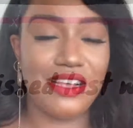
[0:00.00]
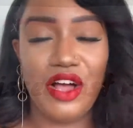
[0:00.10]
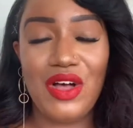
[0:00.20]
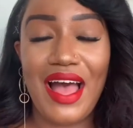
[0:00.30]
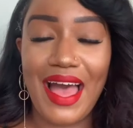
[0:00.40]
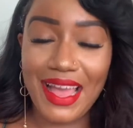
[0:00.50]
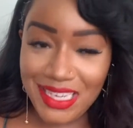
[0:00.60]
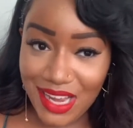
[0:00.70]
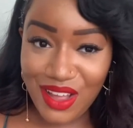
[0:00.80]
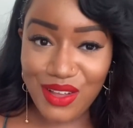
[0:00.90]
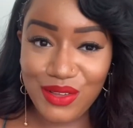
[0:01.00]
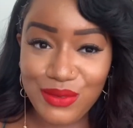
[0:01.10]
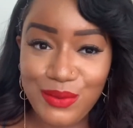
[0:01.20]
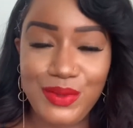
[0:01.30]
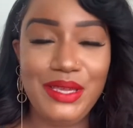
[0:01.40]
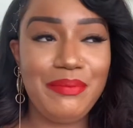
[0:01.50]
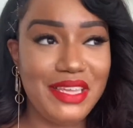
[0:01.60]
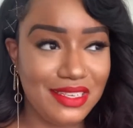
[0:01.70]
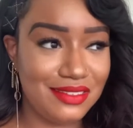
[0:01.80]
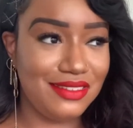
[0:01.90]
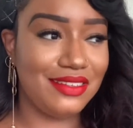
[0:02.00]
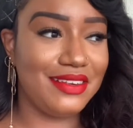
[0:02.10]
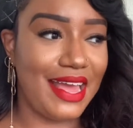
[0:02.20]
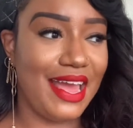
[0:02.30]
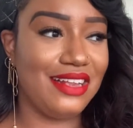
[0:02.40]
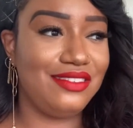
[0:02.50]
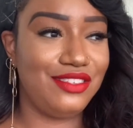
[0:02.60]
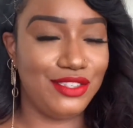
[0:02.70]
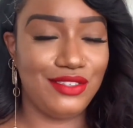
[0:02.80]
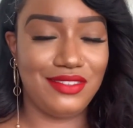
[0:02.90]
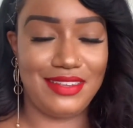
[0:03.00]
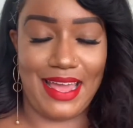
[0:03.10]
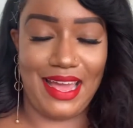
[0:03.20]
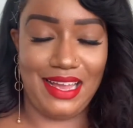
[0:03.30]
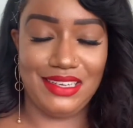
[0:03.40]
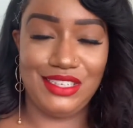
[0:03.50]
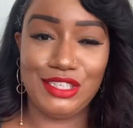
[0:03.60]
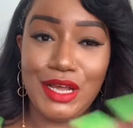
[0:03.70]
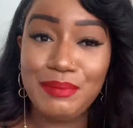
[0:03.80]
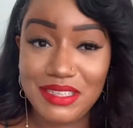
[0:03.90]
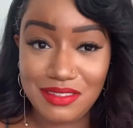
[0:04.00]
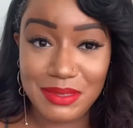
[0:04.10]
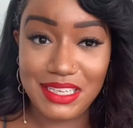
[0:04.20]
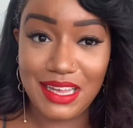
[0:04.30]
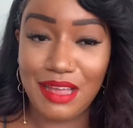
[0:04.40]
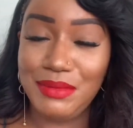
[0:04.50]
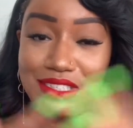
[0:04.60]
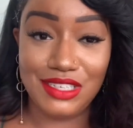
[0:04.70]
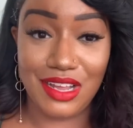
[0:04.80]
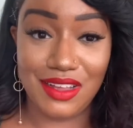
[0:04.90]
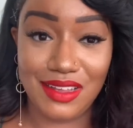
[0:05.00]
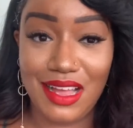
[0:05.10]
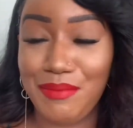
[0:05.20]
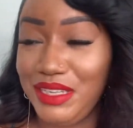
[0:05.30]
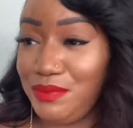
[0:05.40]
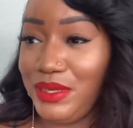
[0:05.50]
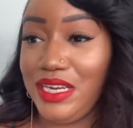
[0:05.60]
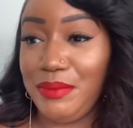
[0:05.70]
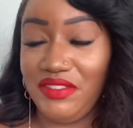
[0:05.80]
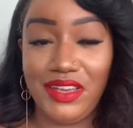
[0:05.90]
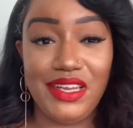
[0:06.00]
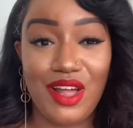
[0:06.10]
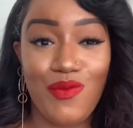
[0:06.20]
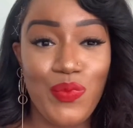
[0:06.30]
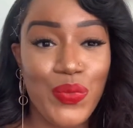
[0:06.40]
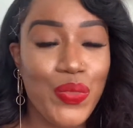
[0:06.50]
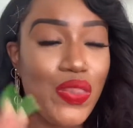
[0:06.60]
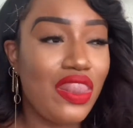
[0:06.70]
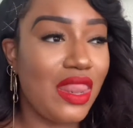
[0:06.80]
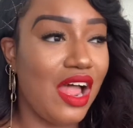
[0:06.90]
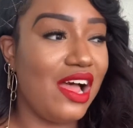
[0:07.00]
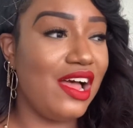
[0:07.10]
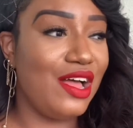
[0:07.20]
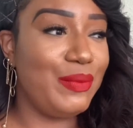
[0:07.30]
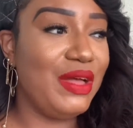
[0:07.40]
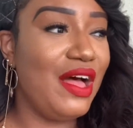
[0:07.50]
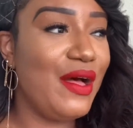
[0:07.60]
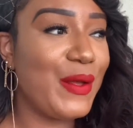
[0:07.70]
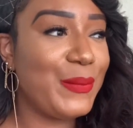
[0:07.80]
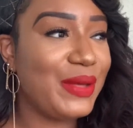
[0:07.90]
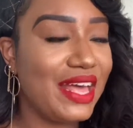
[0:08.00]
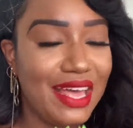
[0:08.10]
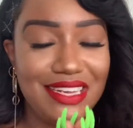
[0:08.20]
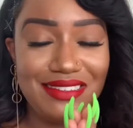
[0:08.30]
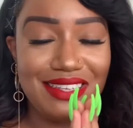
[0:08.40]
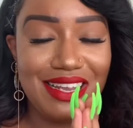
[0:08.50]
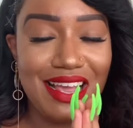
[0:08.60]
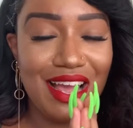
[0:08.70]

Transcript: so I know we missed last Tuesday. Did y'all miss me? I missed y'all. I missed putting up a video. Um, but